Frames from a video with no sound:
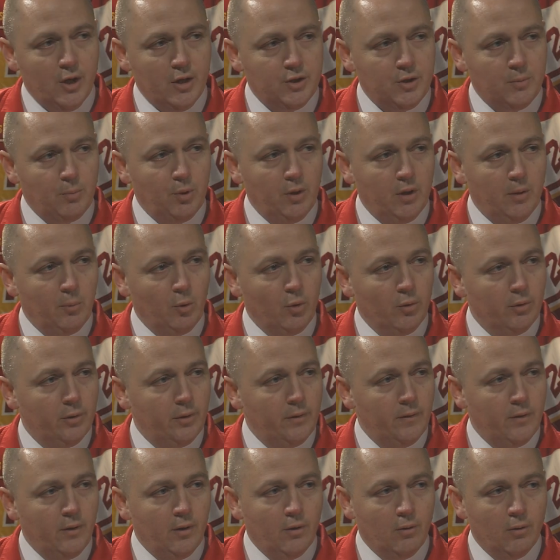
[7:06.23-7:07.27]
to play them early in
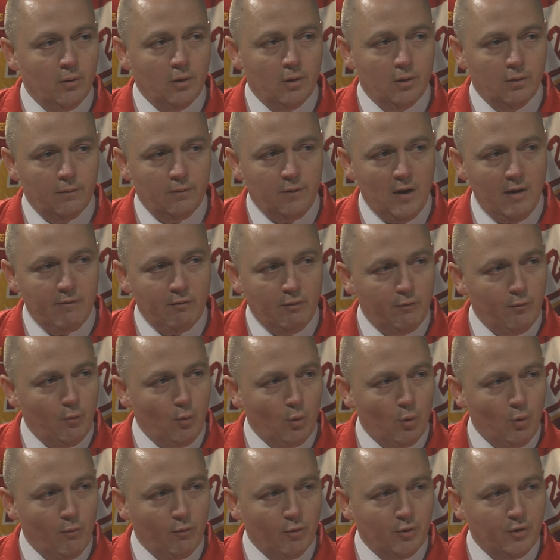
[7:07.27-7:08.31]
the year, a five to four
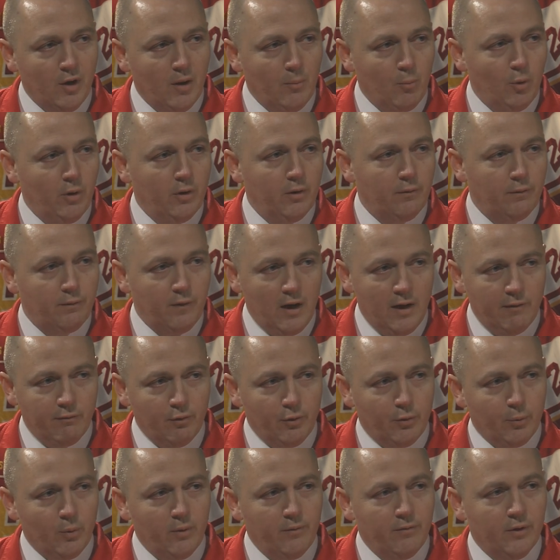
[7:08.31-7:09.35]
overtime win, a five to
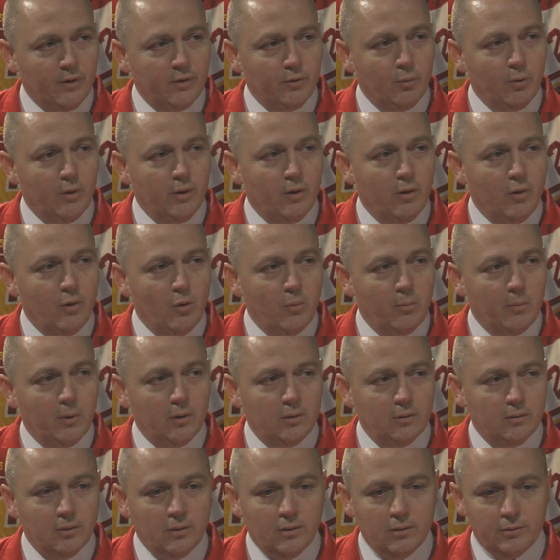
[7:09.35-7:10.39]
three victory at home,
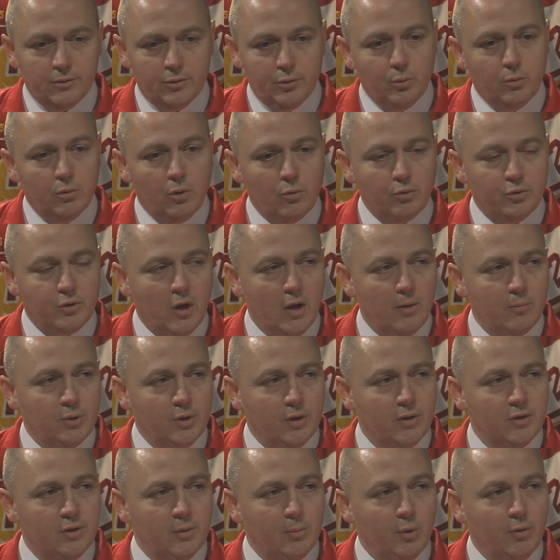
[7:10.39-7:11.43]
and uh, two close games
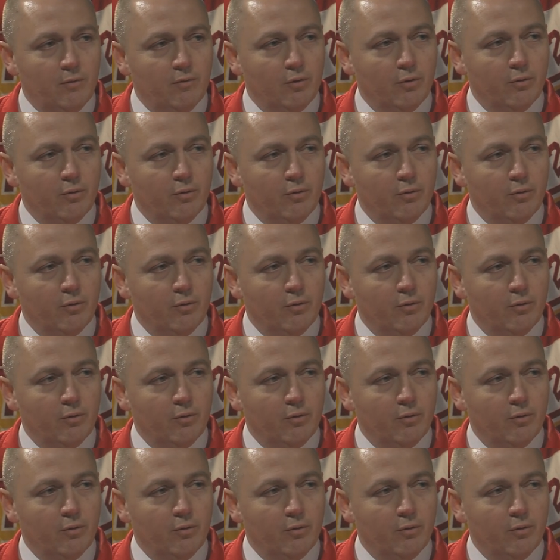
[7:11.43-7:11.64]
against the Beavers.